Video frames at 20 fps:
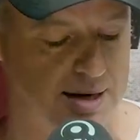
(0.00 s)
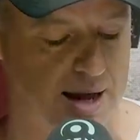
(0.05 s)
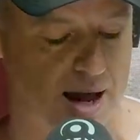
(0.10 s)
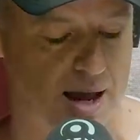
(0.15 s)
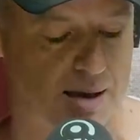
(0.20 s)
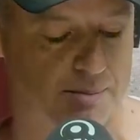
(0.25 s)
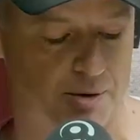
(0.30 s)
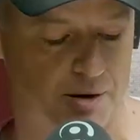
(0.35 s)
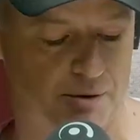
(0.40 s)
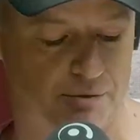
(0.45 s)

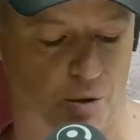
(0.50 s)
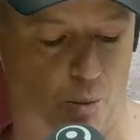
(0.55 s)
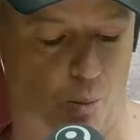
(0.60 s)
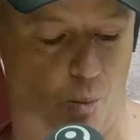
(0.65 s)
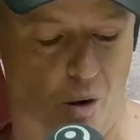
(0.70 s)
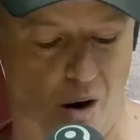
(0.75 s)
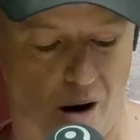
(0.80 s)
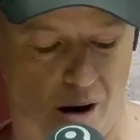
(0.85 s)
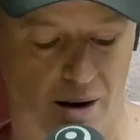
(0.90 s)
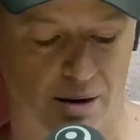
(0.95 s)
nickname
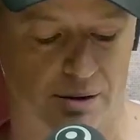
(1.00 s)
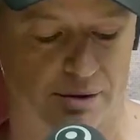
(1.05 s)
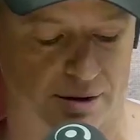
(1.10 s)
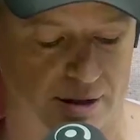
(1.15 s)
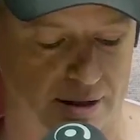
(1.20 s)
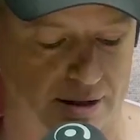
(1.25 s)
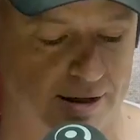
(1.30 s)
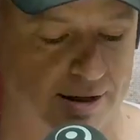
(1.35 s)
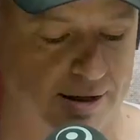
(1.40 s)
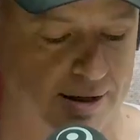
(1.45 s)
of the
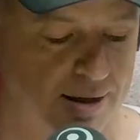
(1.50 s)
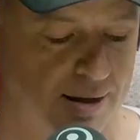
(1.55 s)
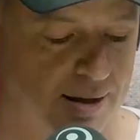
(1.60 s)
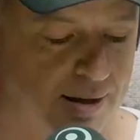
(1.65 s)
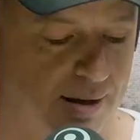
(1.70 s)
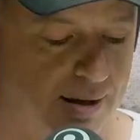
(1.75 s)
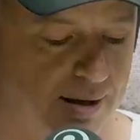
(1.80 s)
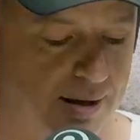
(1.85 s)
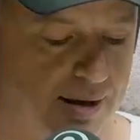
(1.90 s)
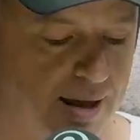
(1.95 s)
Wild Thing,
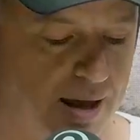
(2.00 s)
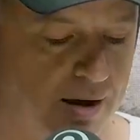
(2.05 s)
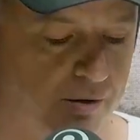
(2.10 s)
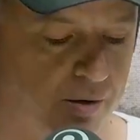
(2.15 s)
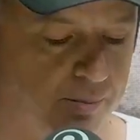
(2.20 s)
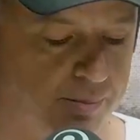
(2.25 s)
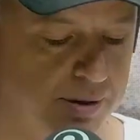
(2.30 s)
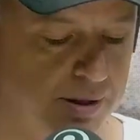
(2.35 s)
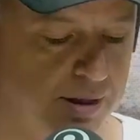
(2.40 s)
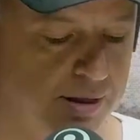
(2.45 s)
and
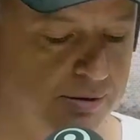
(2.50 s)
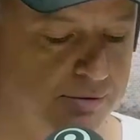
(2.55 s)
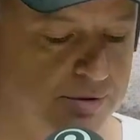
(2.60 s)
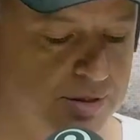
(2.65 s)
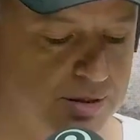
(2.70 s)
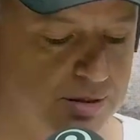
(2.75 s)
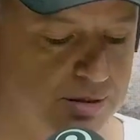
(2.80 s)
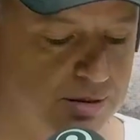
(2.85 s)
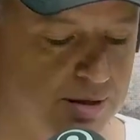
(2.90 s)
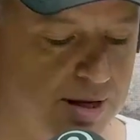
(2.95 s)
how he
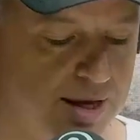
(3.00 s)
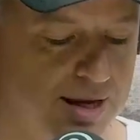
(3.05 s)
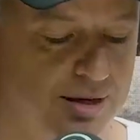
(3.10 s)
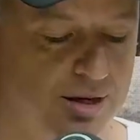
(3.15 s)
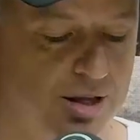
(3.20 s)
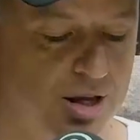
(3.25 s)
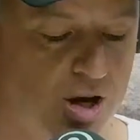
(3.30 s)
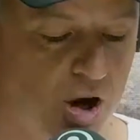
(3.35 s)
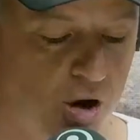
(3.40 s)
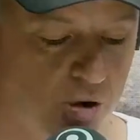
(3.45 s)
believes
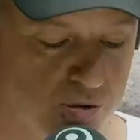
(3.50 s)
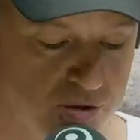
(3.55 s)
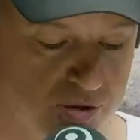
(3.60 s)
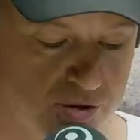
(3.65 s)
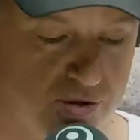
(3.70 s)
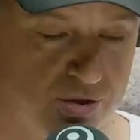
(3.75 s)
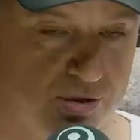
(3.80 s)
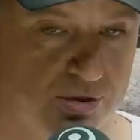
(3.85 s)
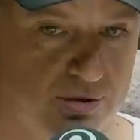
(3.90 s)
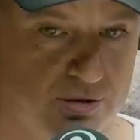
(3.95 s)
in
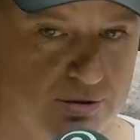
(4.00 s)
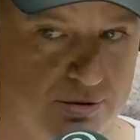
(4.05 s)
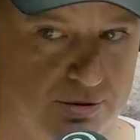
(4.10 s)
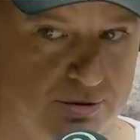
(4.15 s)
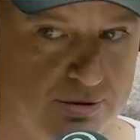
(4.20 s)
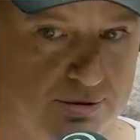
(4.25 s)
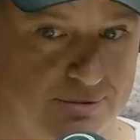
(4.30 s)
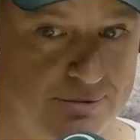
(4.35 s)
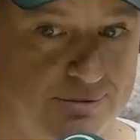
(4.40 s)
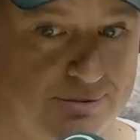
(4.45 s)
ghosts.
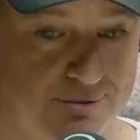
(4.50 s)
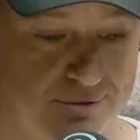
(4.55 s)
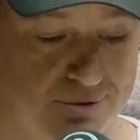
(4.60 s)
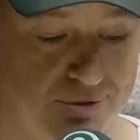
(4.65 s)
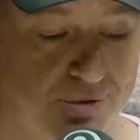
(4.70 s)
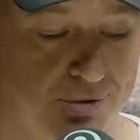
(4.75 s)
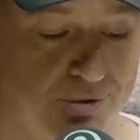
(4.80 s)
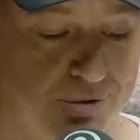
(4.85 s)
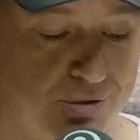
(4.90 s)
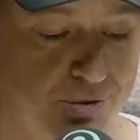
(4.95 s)

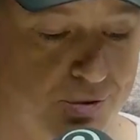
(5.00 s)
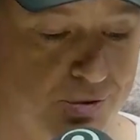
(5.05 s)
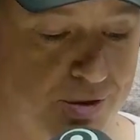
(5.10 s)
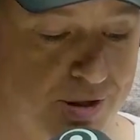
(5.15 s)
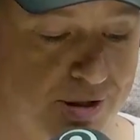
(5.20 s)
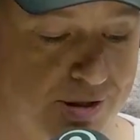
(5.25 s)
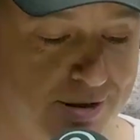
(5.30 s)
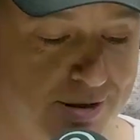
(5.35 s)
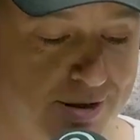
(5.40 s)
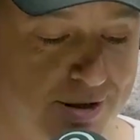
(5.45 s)
True
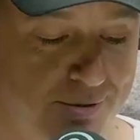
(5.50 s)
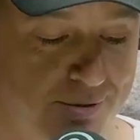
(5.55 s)
story.